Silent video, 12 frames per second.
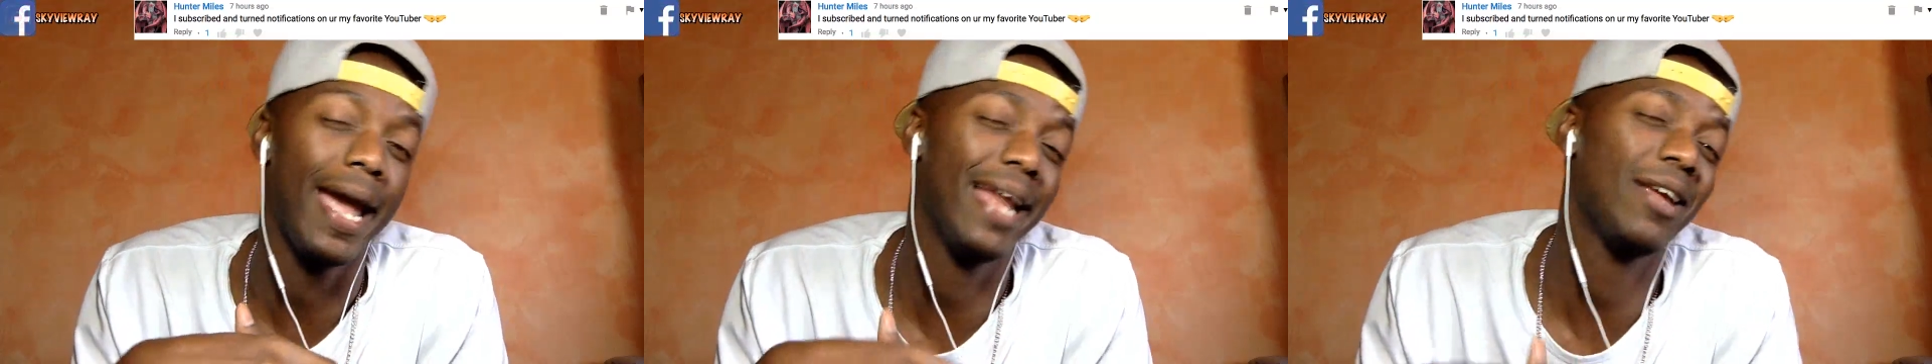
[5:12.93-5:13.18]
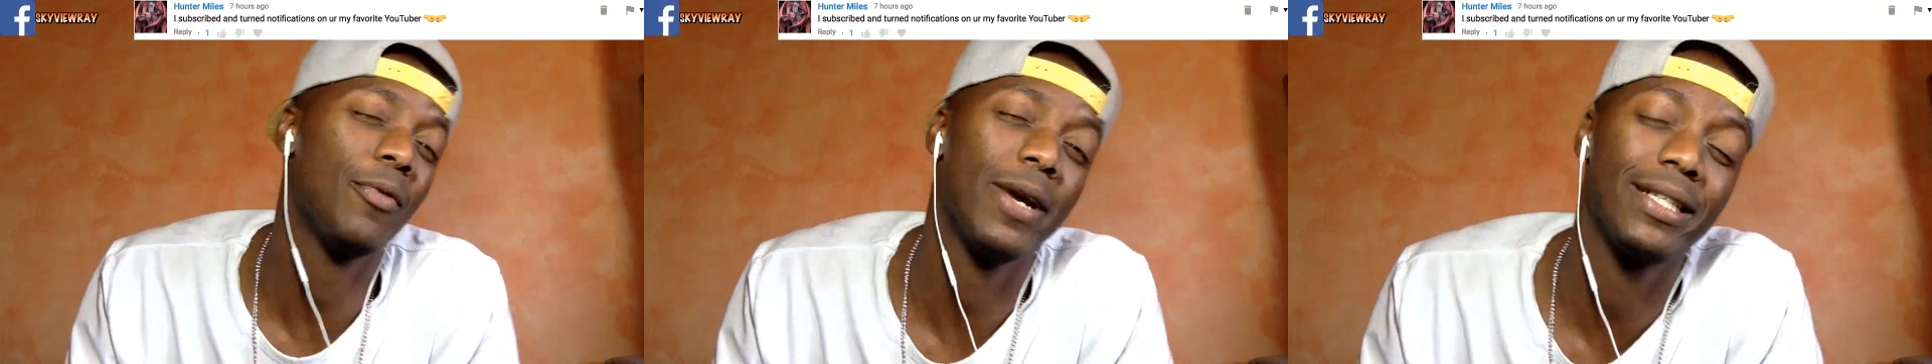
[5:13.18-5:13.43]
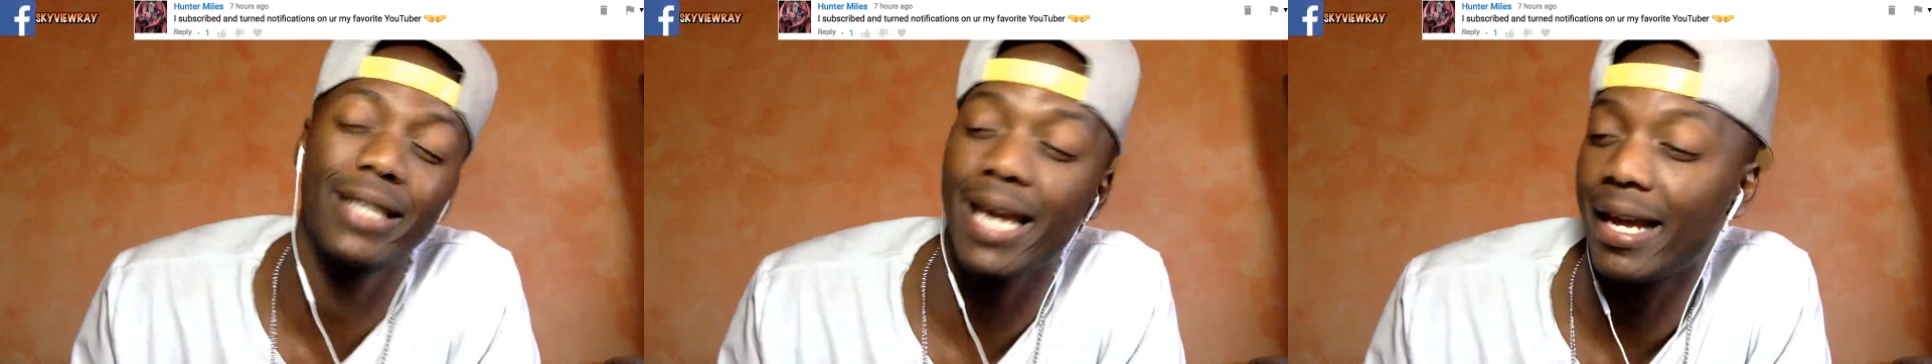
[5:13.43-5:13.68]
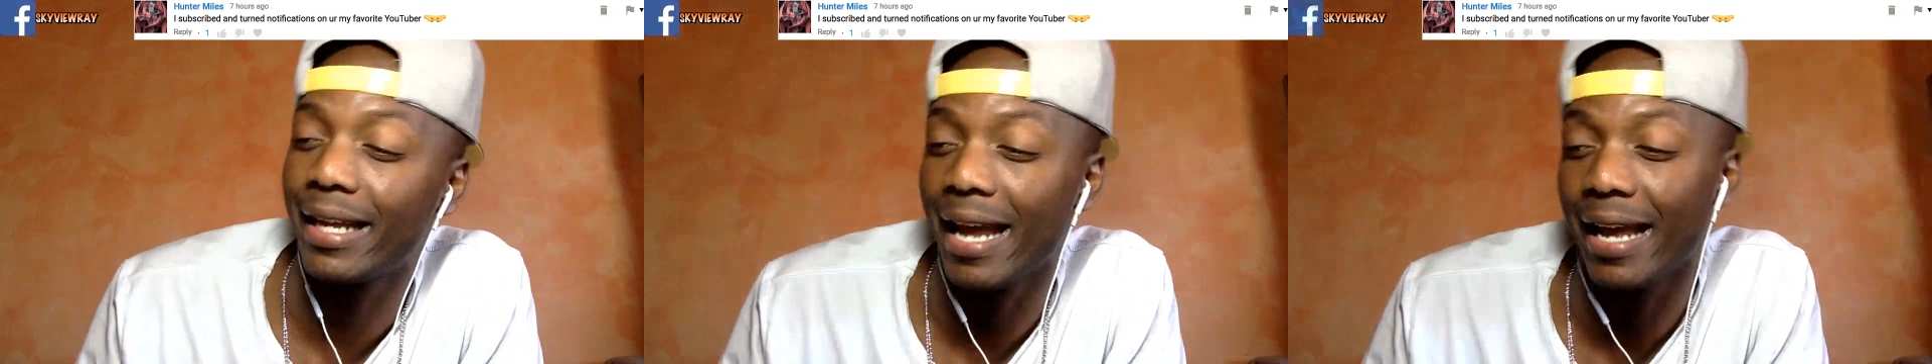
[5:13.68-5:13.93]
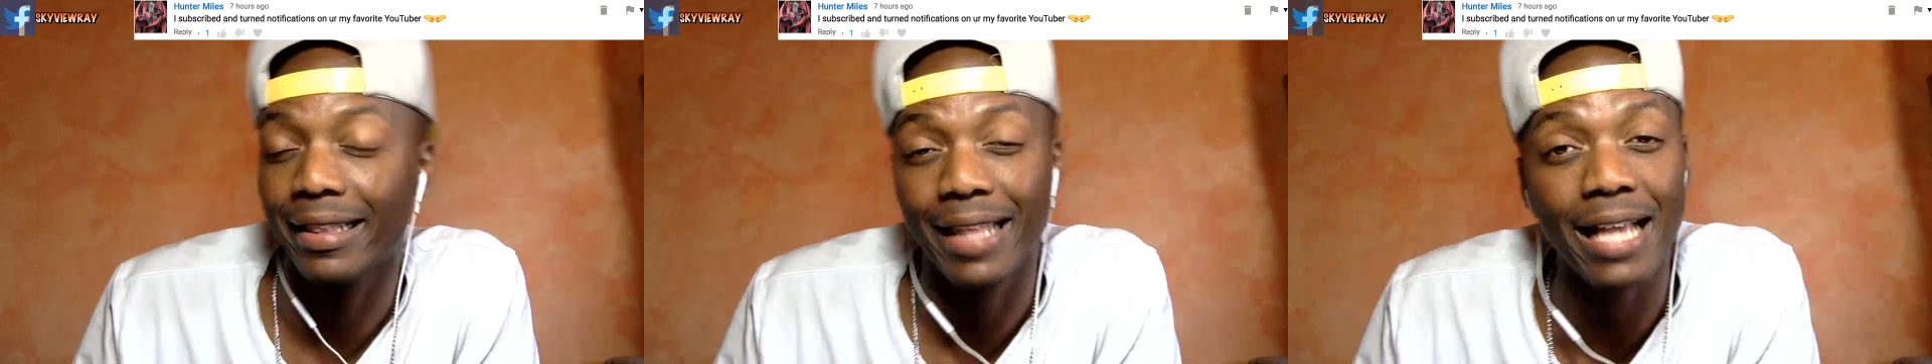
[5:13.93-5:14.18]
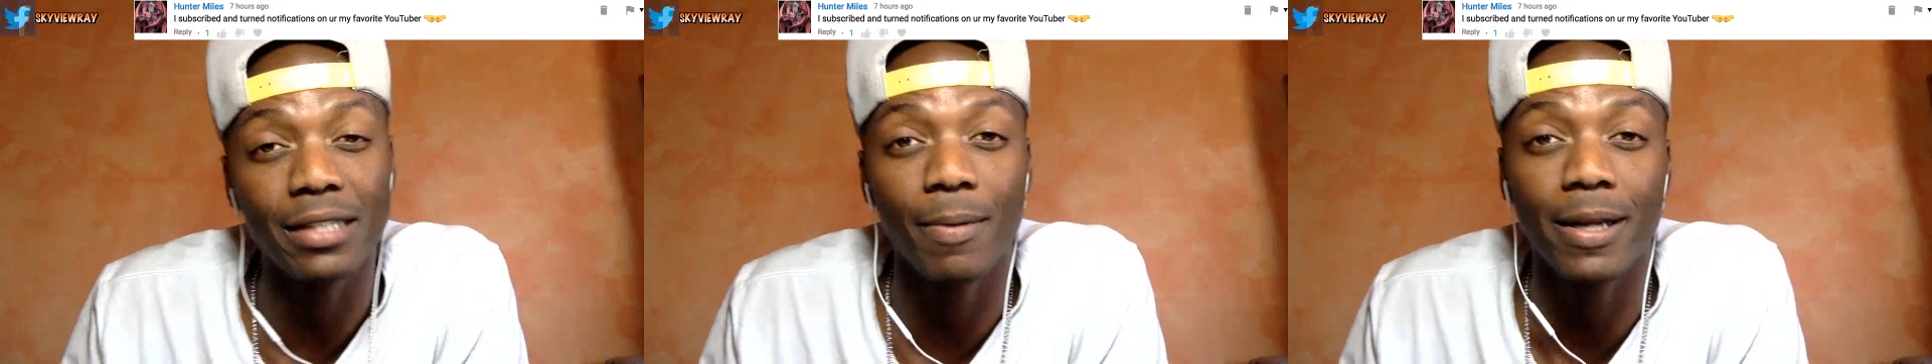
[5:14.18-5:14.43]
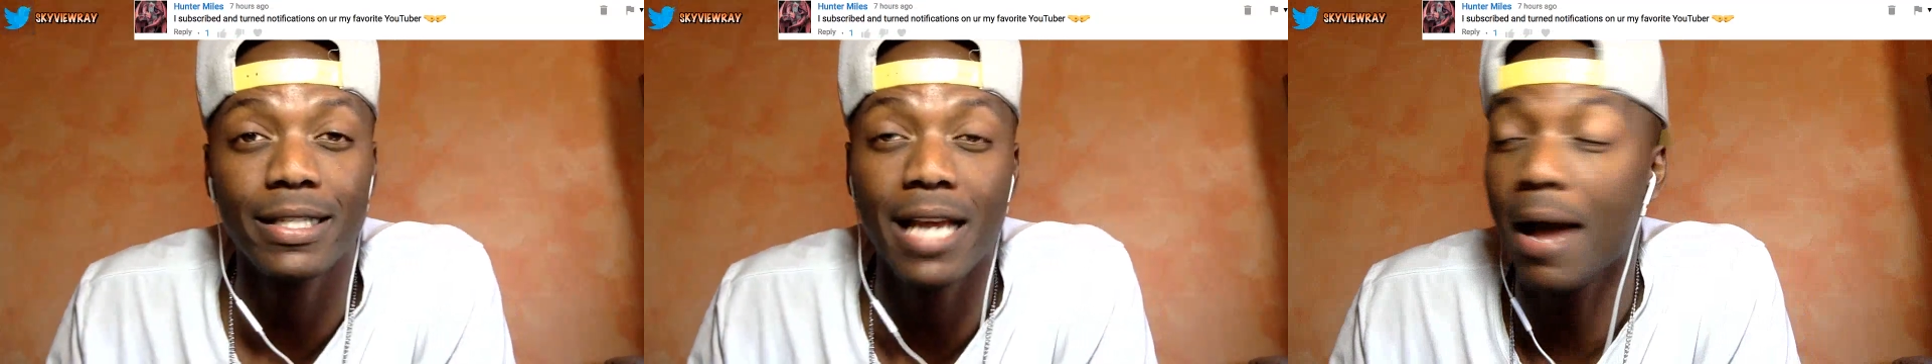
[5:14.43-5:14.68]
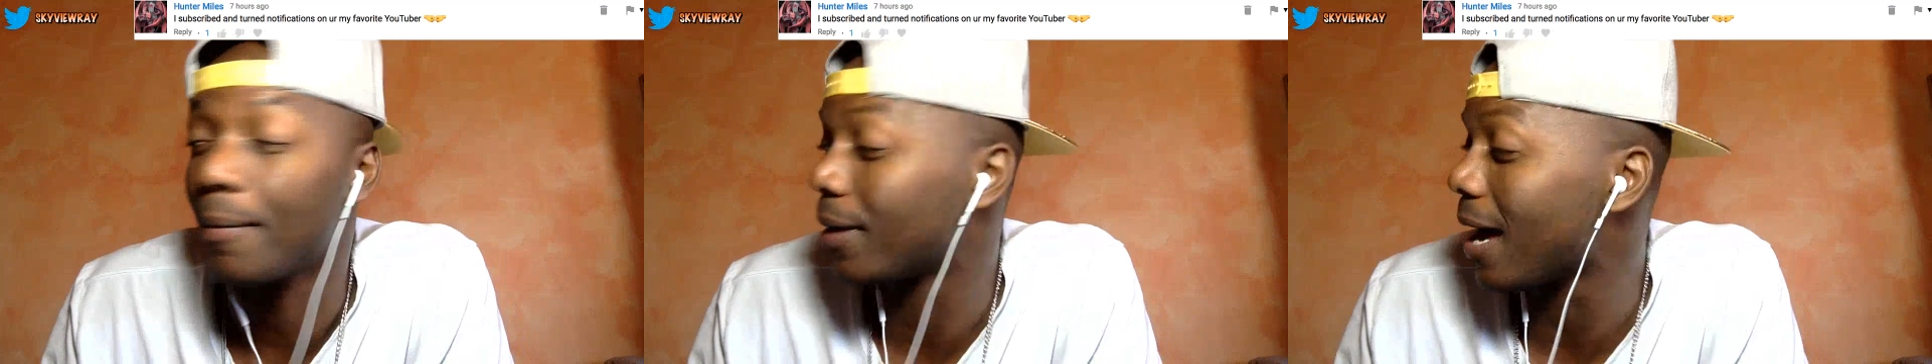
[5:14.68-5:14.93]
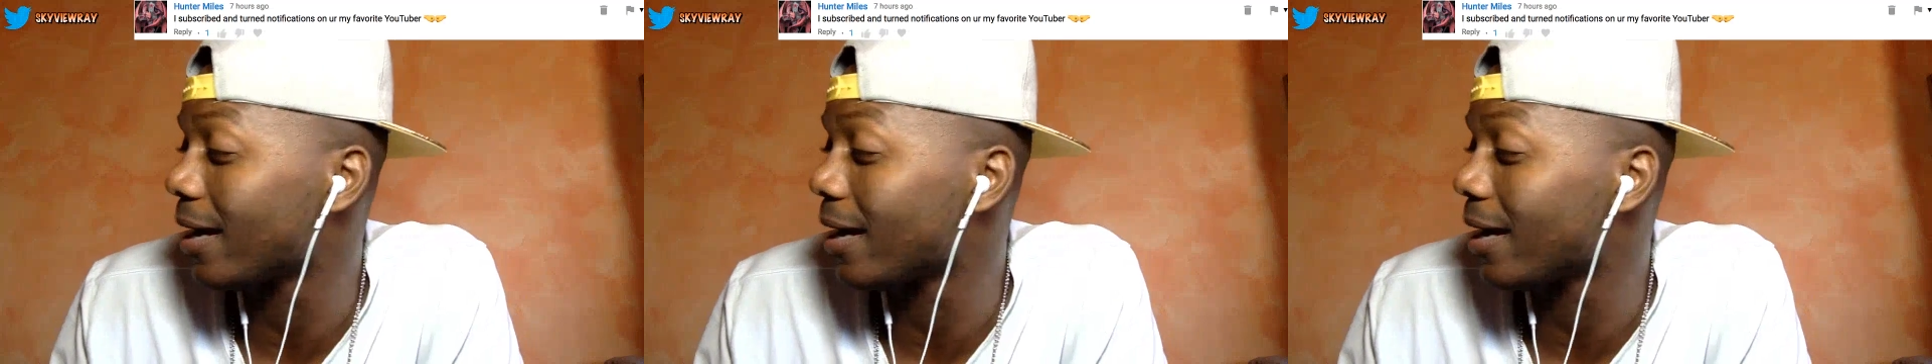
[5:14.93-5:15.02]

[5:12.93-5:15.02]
Anyways, gang, that's my time.